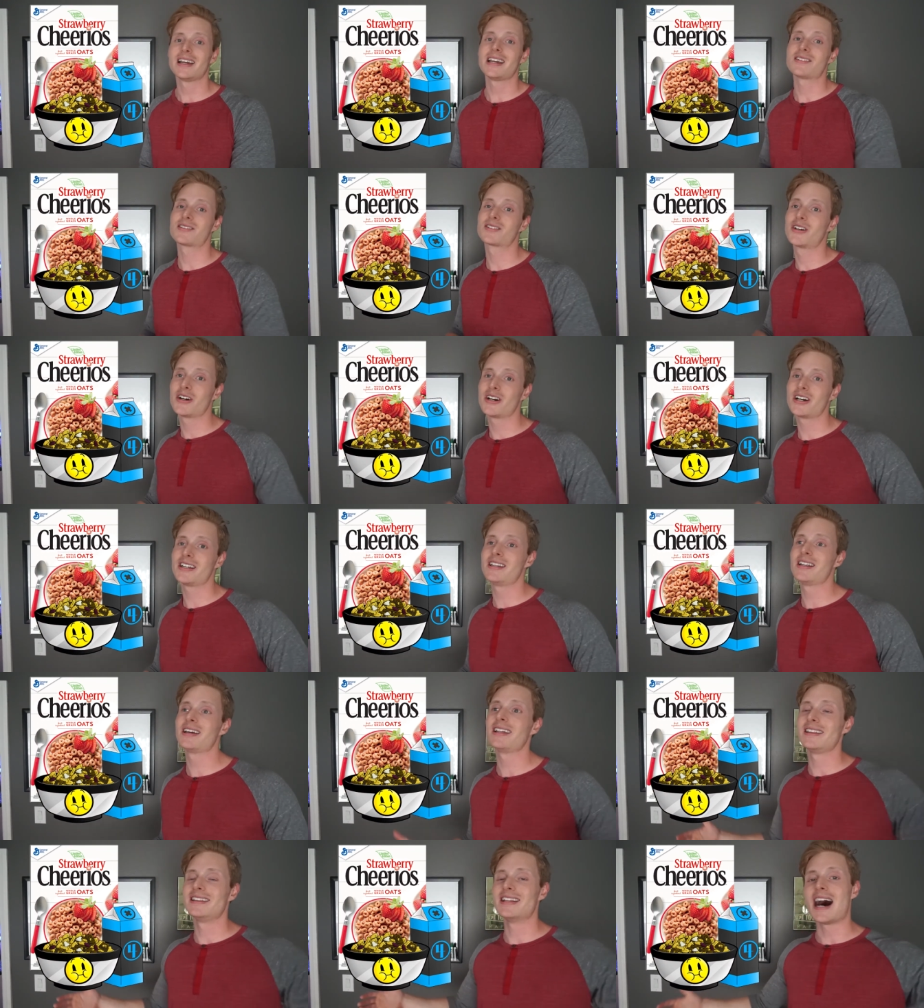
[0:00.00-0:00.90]
It's
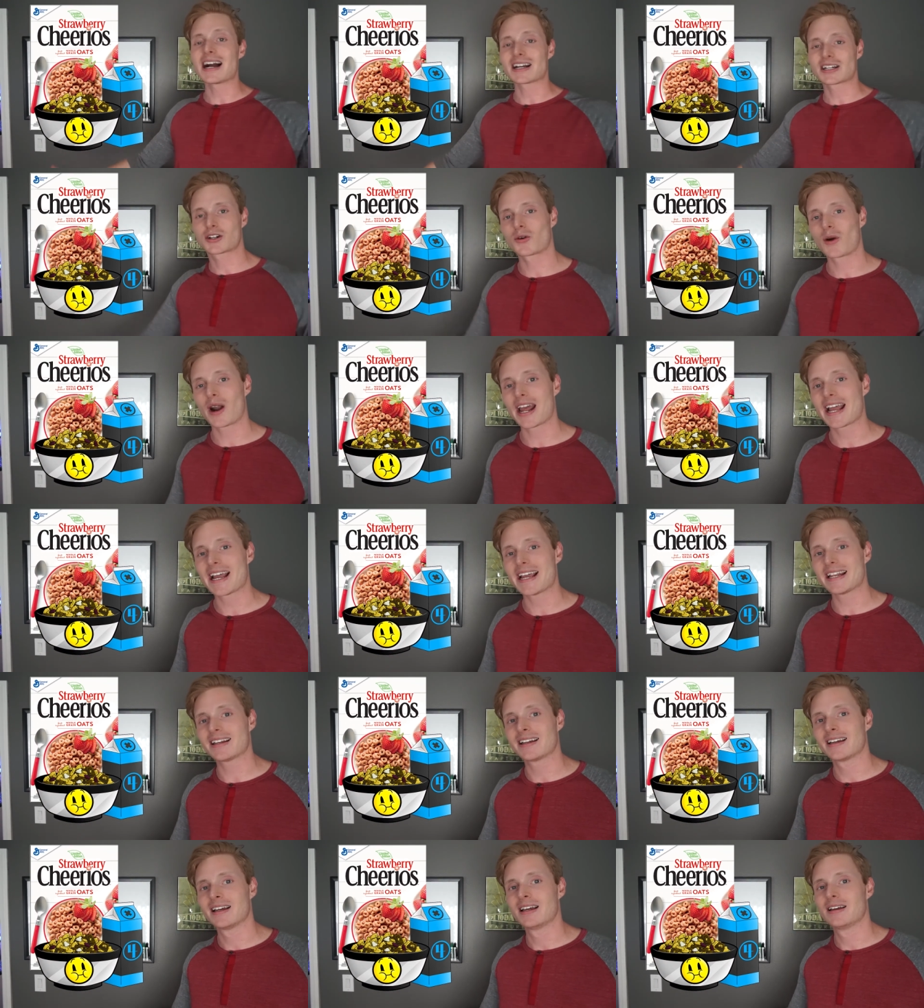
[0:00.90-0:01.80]
good, not
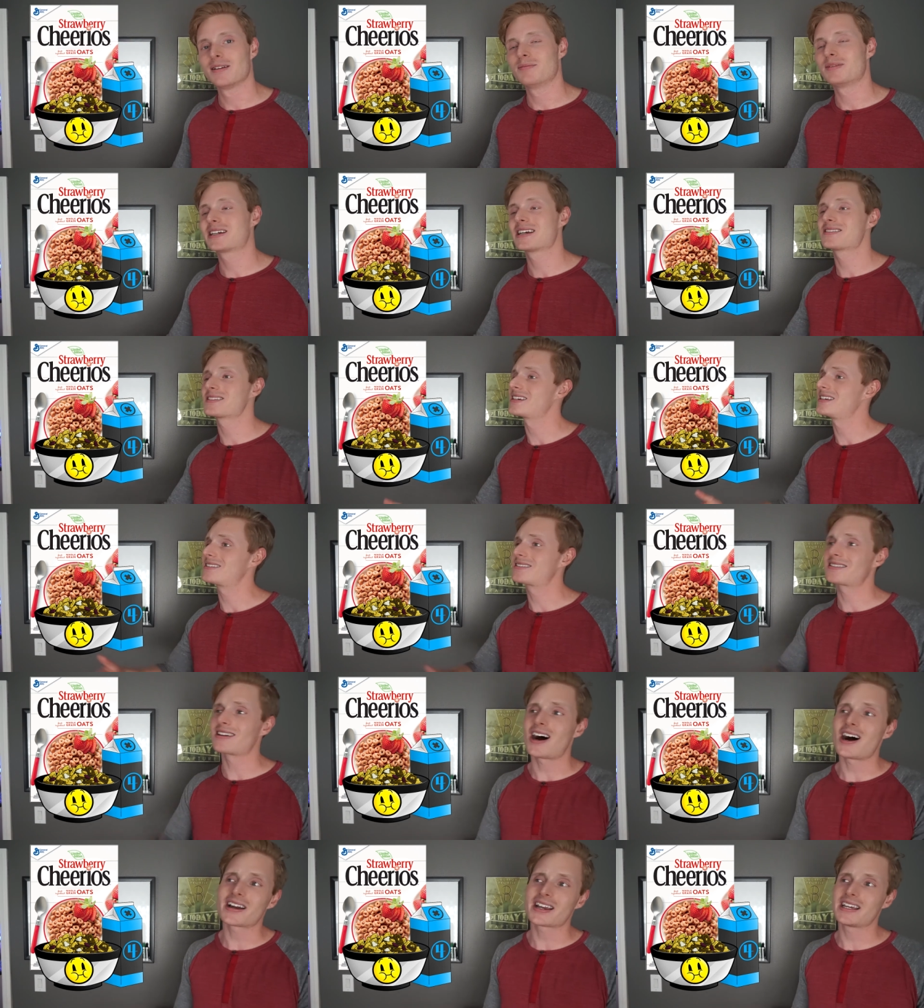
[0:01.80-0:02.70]
great, because it gets
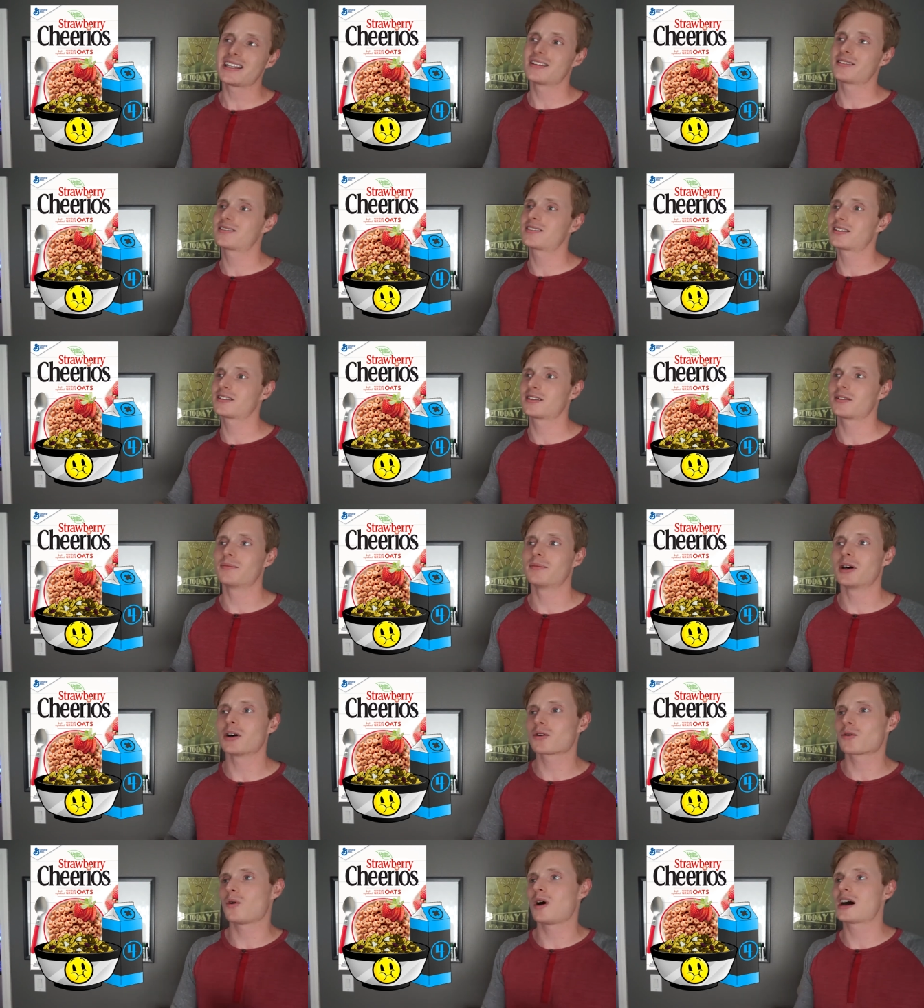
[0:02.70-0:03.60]
soggy, the, the
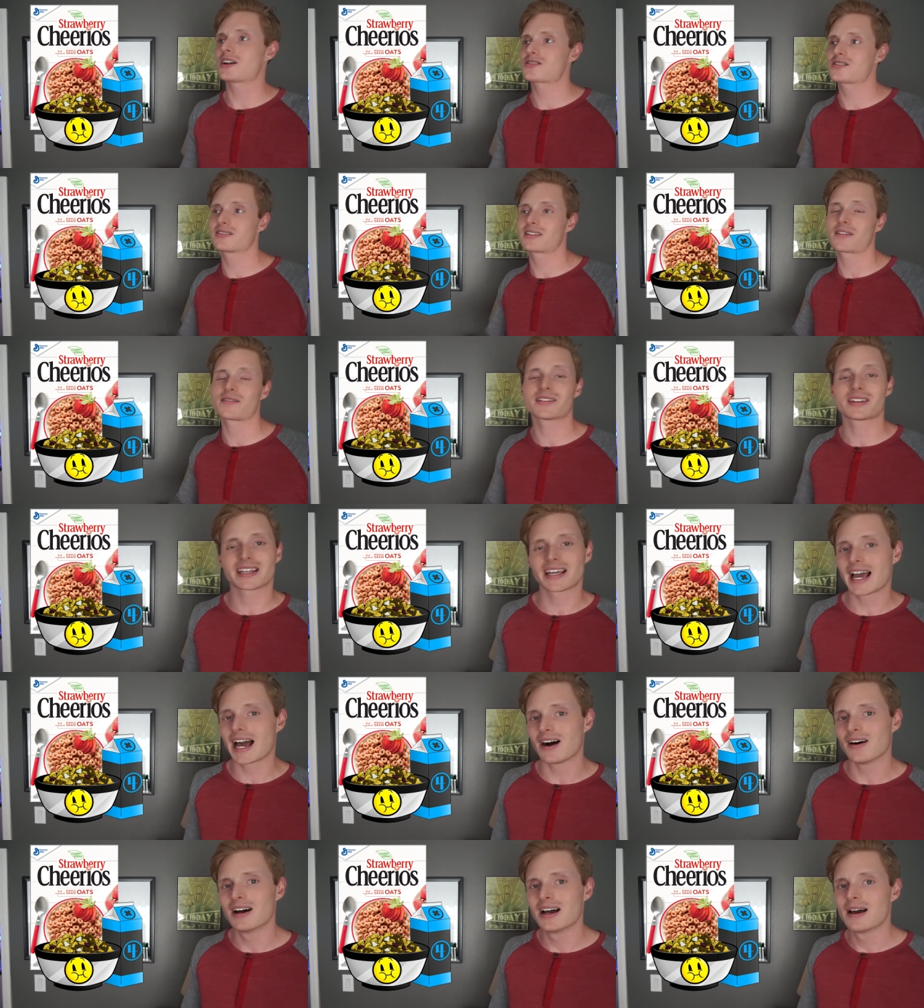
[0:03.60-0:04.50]
milk washes everything
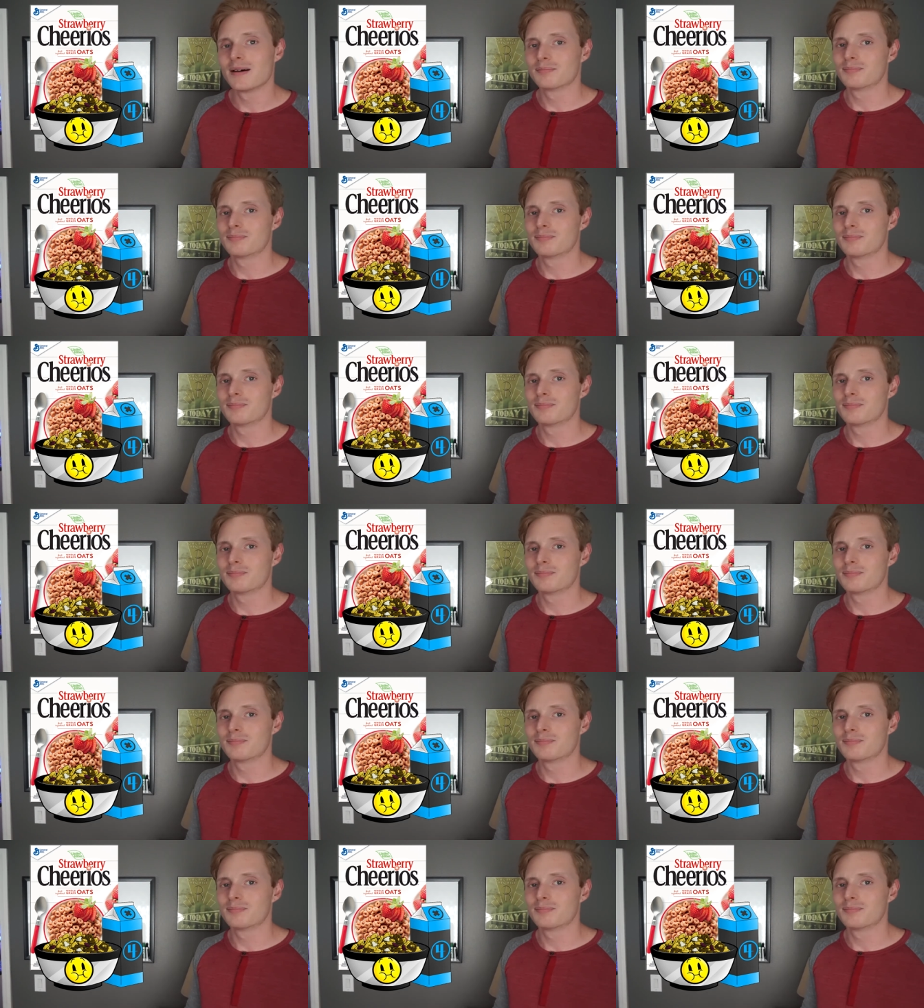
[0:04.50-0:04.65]
out.